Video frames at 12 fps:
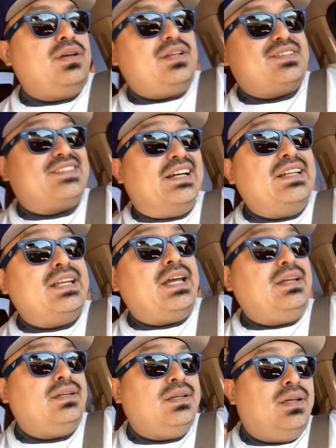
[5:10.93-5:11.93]
It's Sunday.
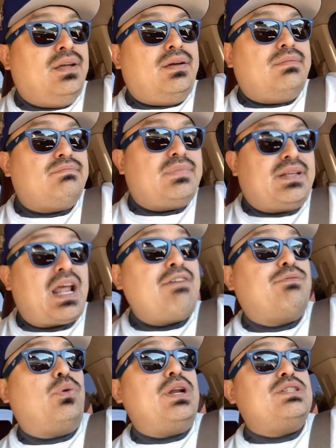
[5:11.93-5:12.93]
It's my
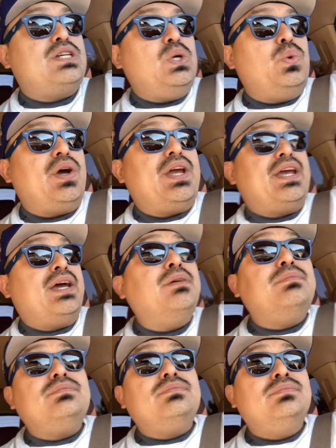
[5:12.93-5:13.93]
9:42
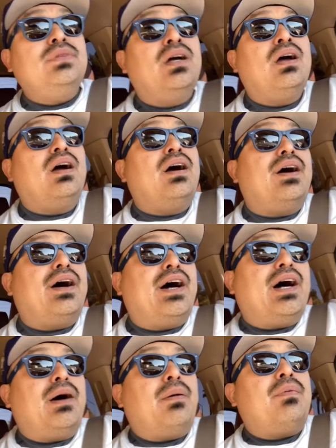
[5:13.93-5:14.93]

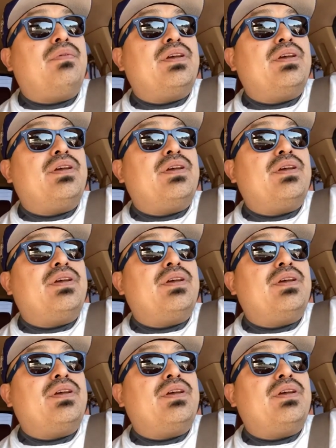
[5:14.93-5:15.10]
a.m.